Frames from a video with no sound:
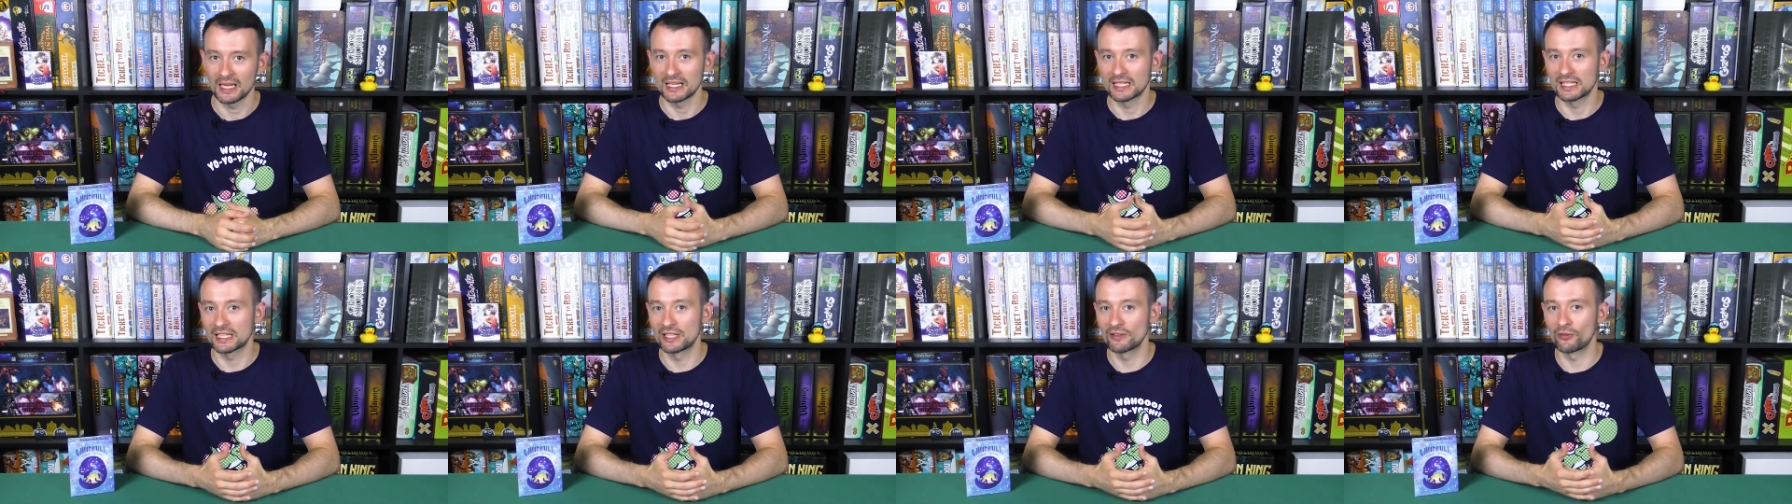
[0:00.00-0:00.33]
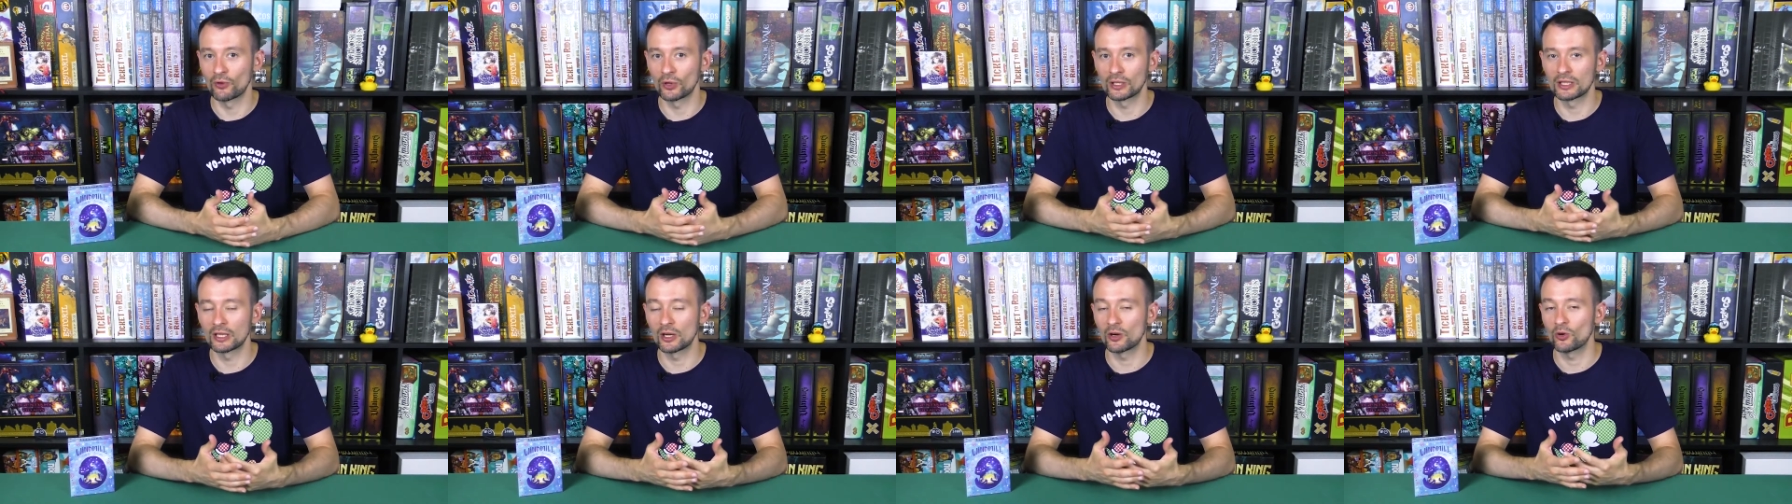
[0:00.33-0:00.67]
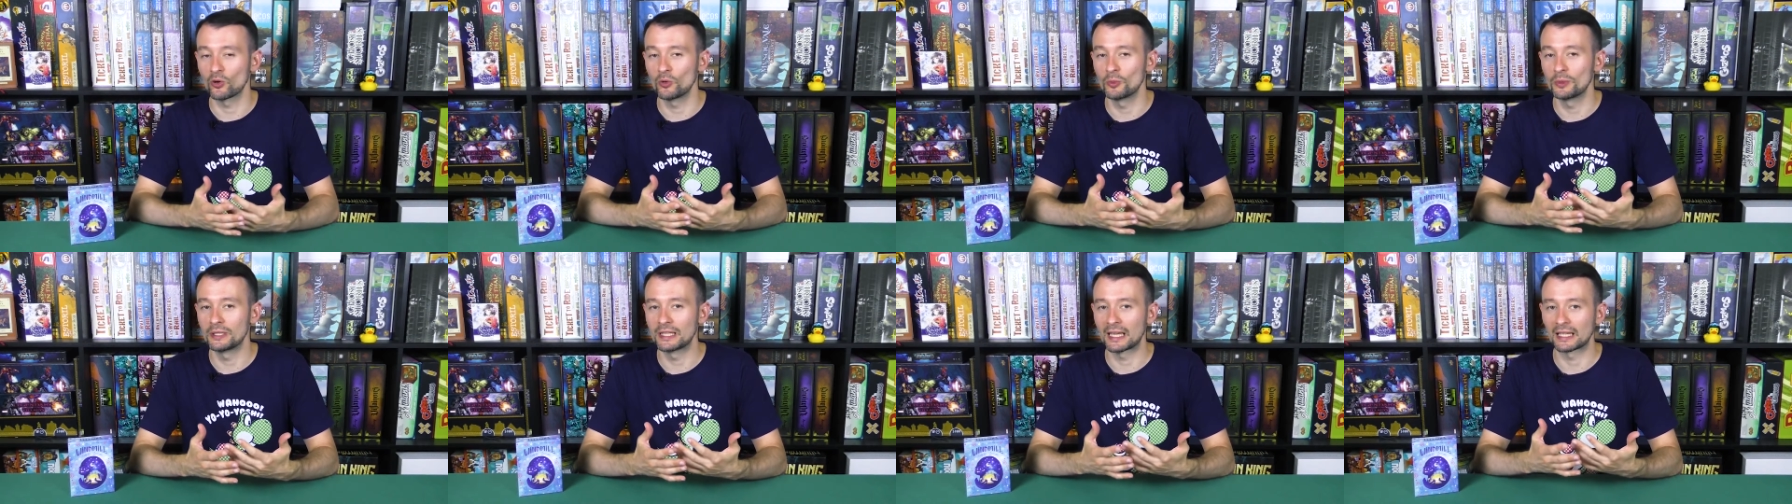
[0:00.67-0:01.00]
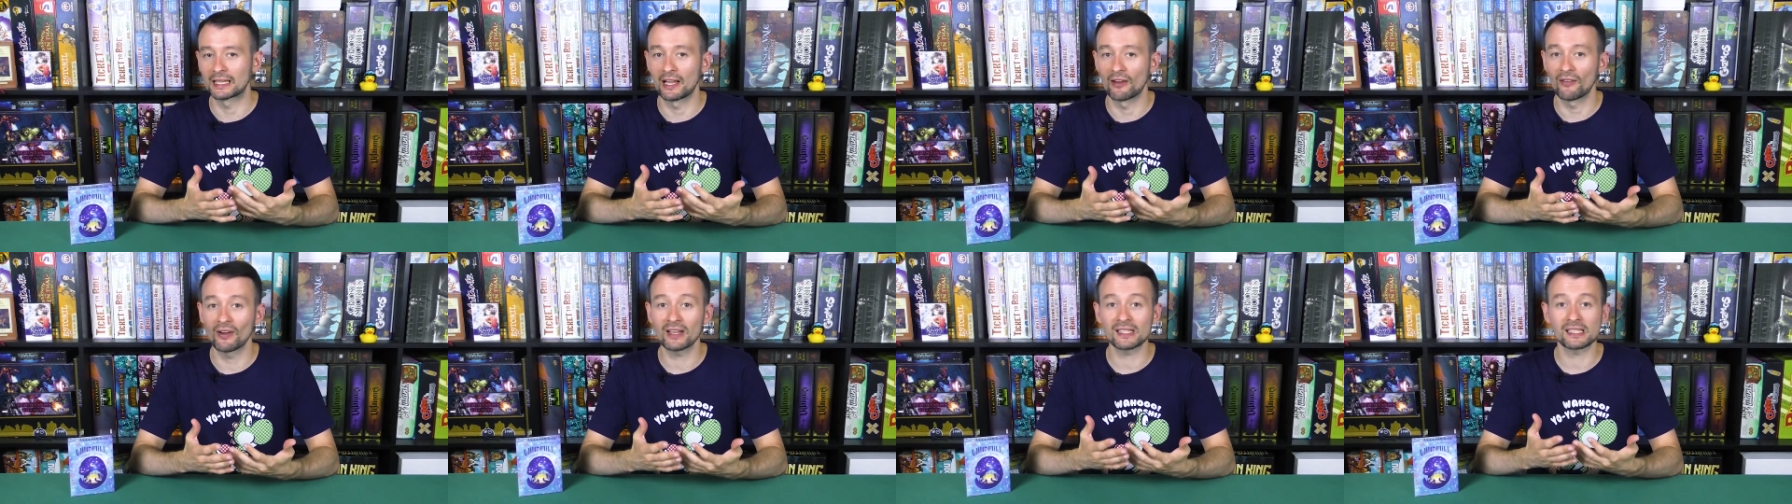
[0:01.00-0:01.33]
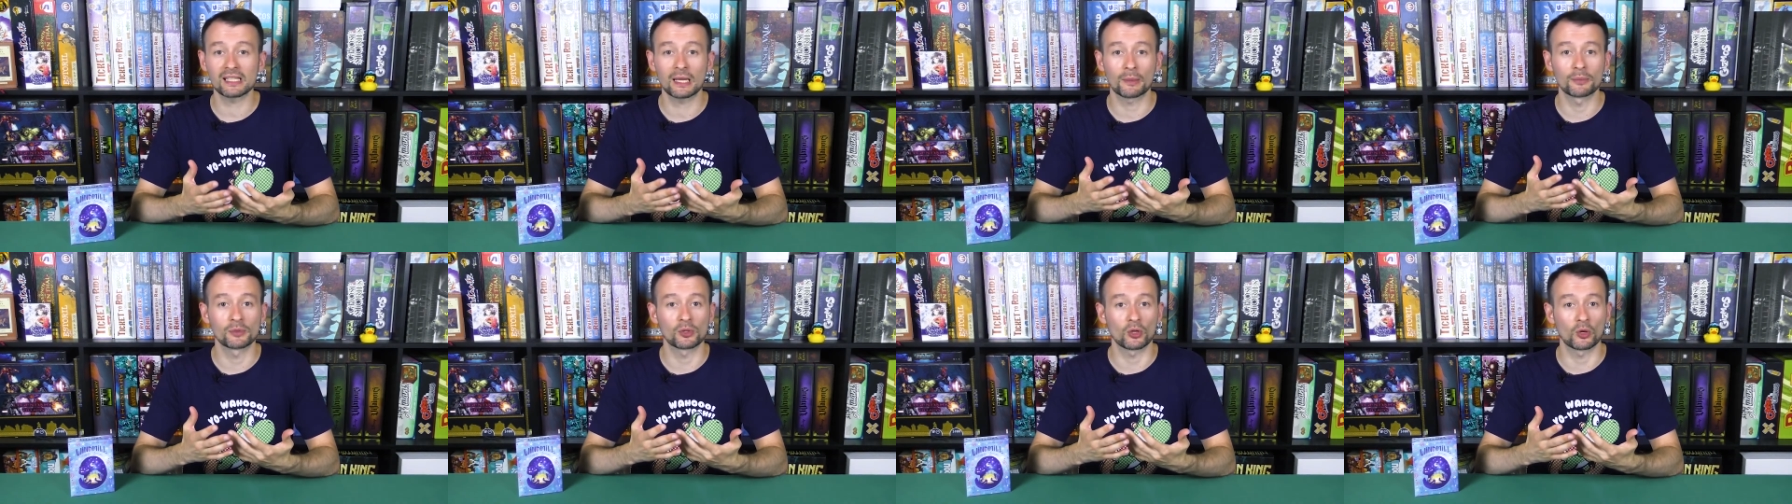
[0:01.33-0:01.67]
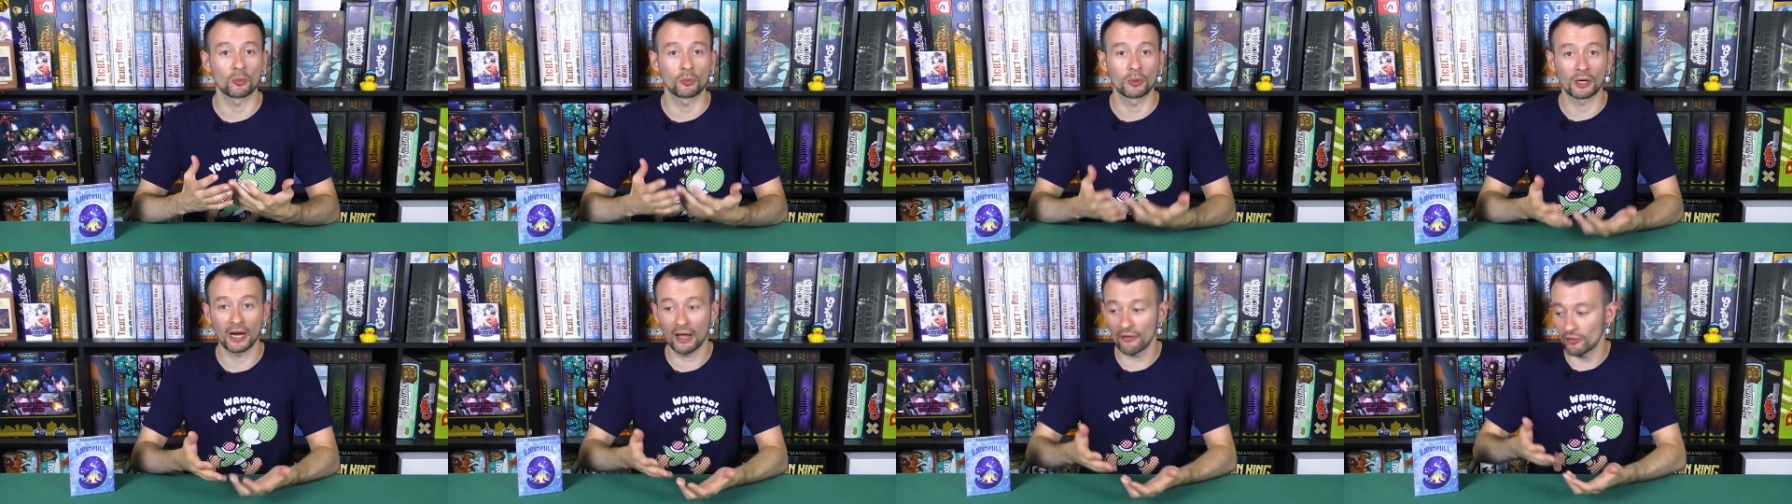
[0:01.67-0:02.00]
Today I have for you an
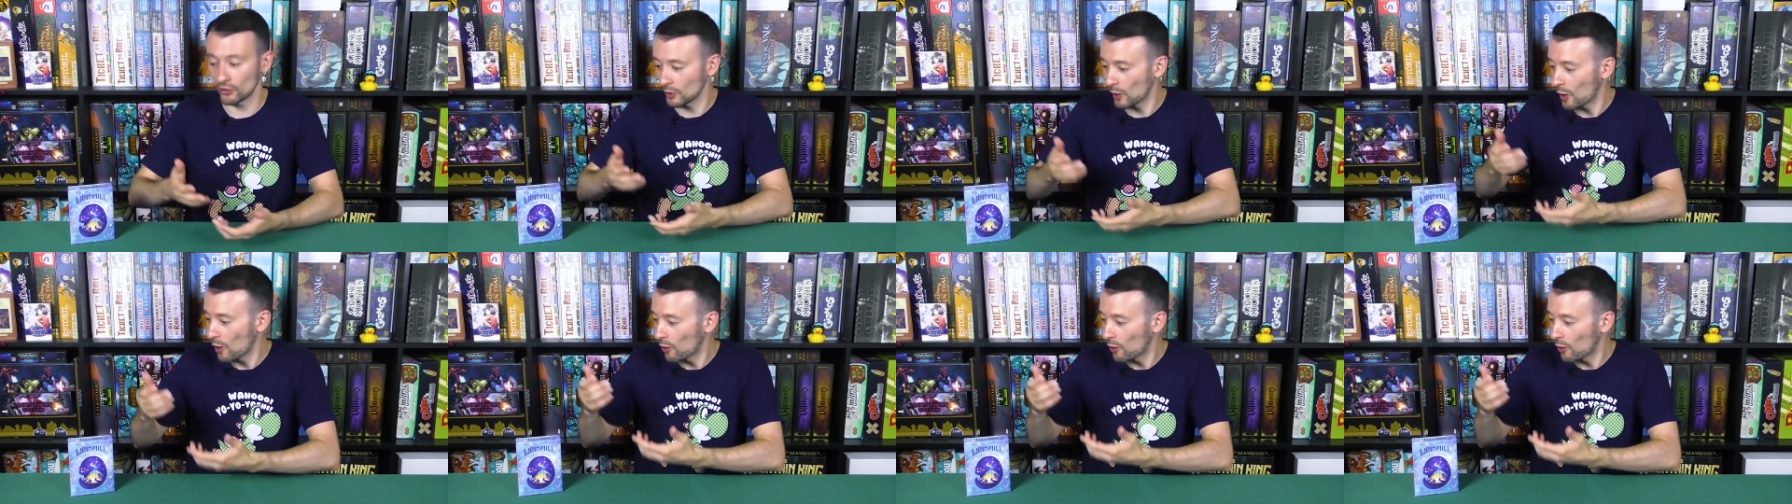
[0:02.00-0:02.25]
overview